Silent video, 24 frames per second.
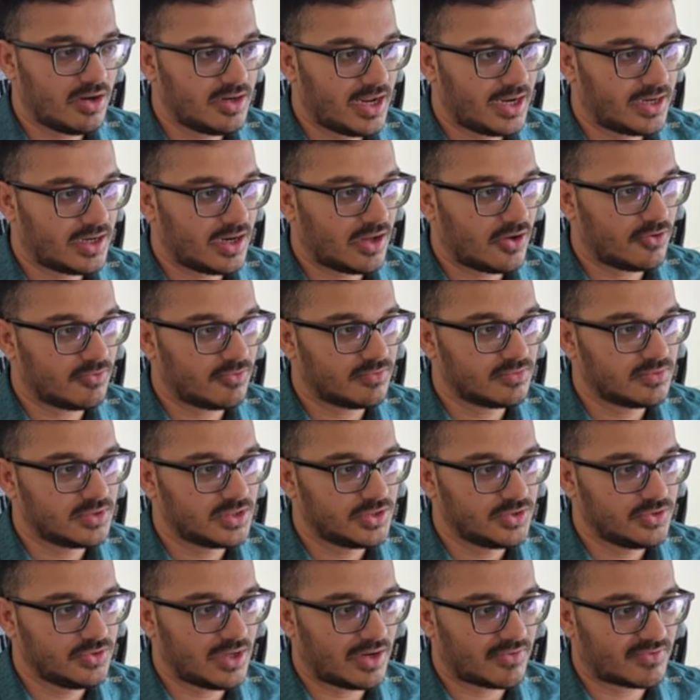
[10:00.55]
And now
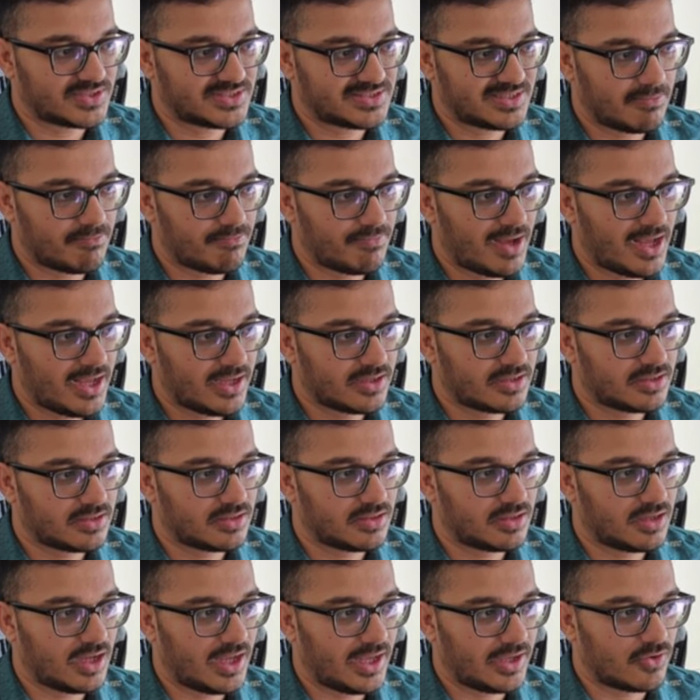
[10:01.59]
you have to step back.
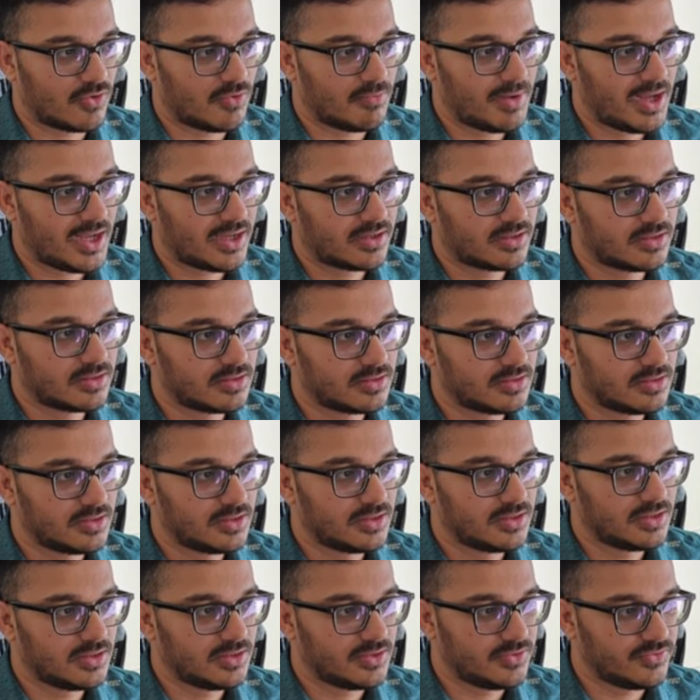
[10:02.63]
I go back.
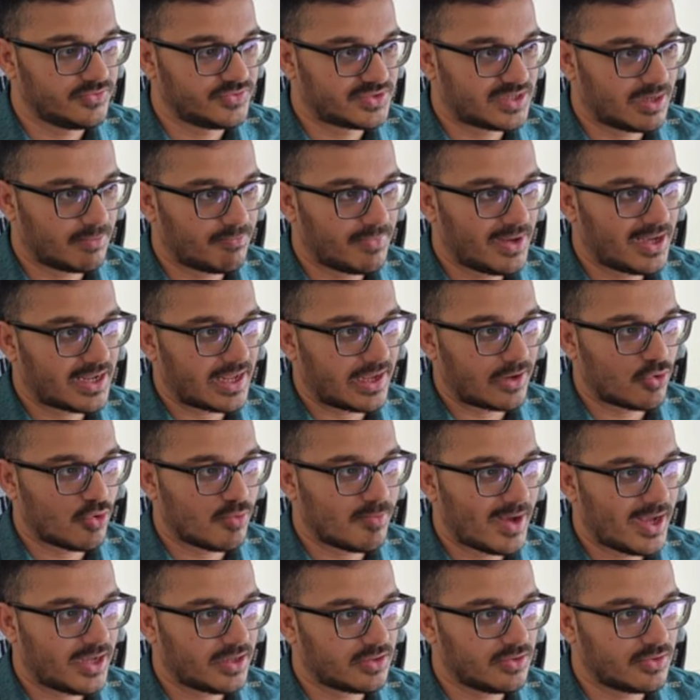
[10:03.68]
You step back. I go
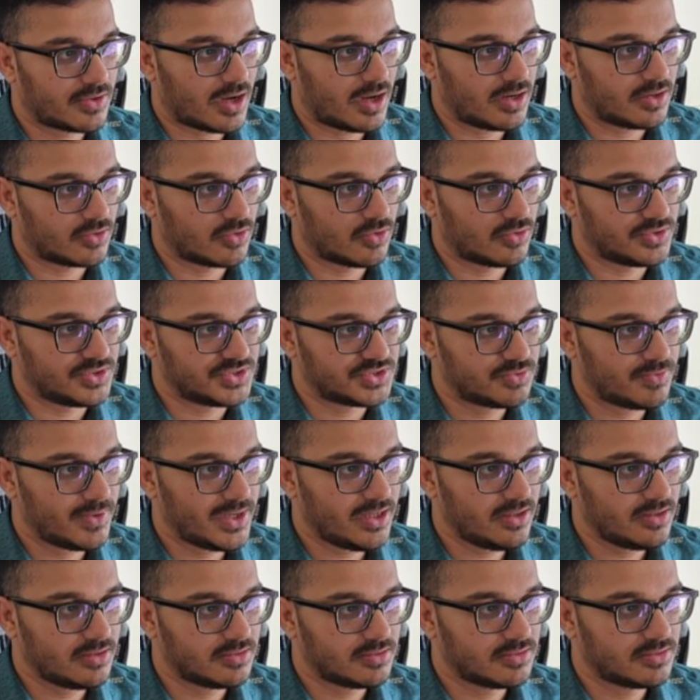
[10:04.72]
back. You can't go this way.
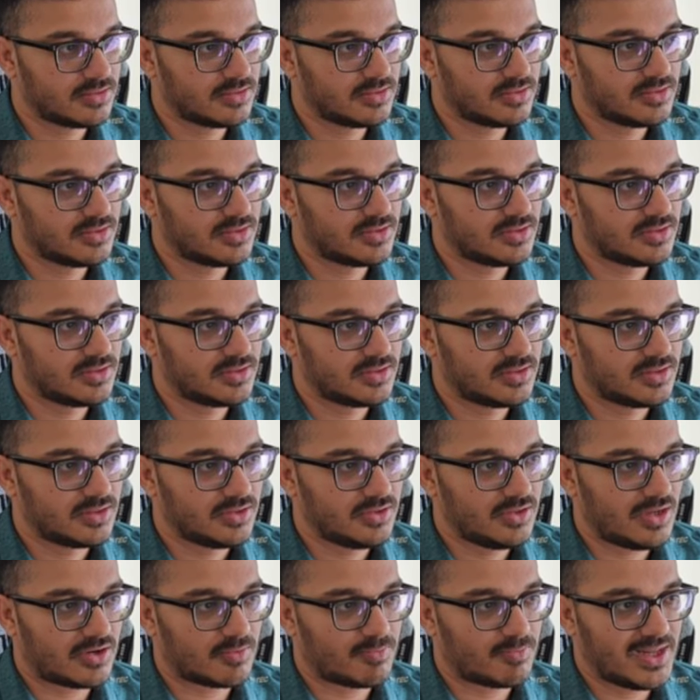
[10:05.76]
You
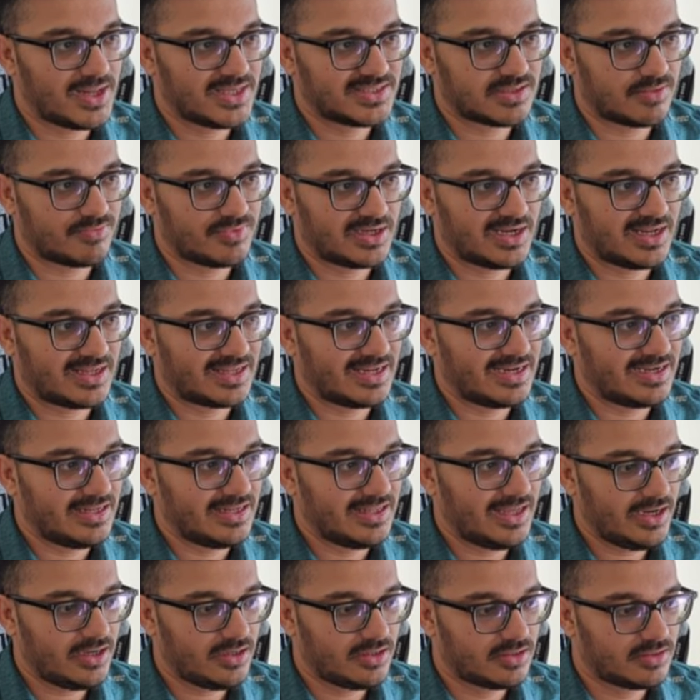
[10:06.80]
have to play something like king
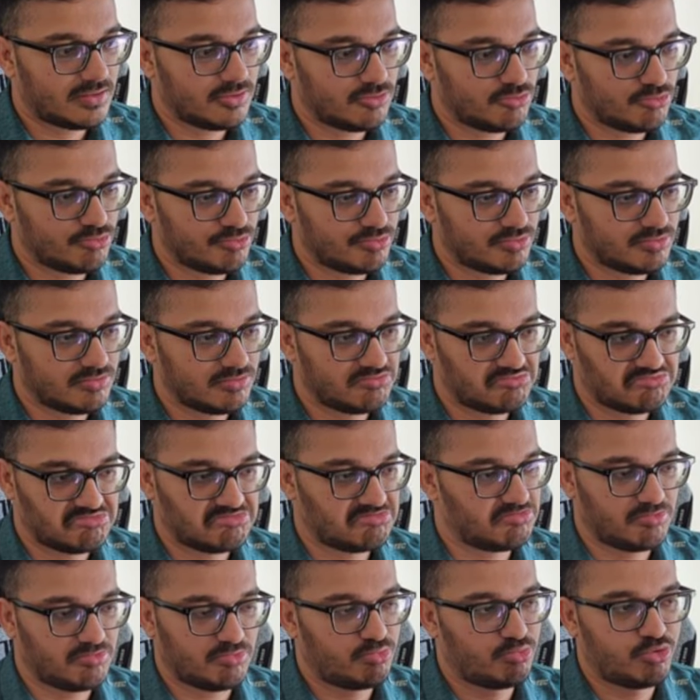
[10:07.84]
d8.
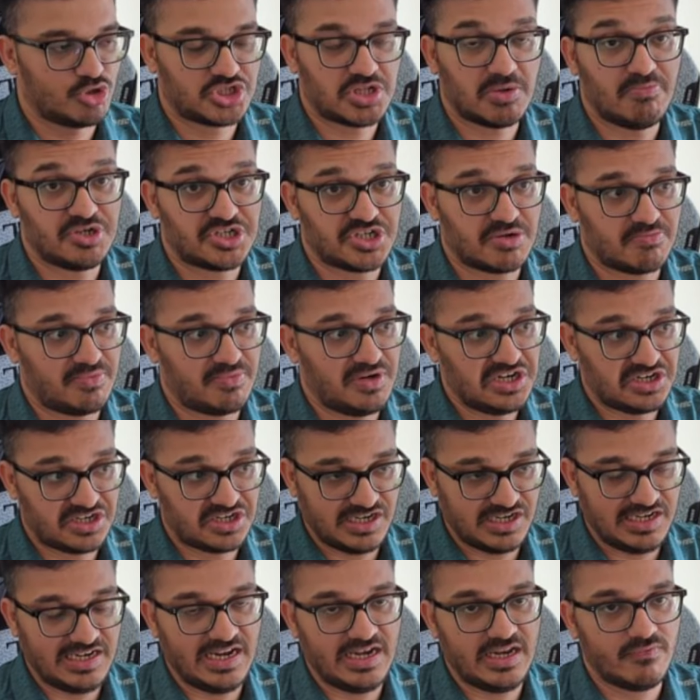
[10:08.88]
Put the bishop
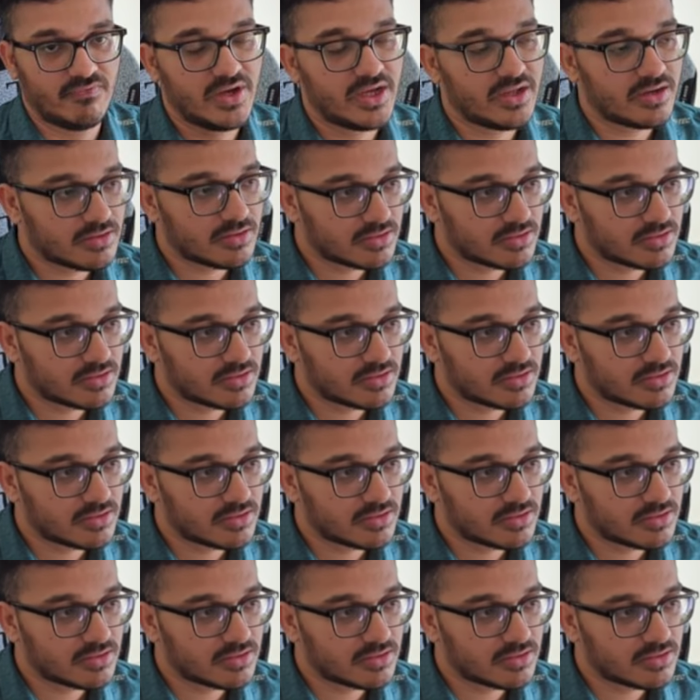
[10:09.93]
literally anywhere.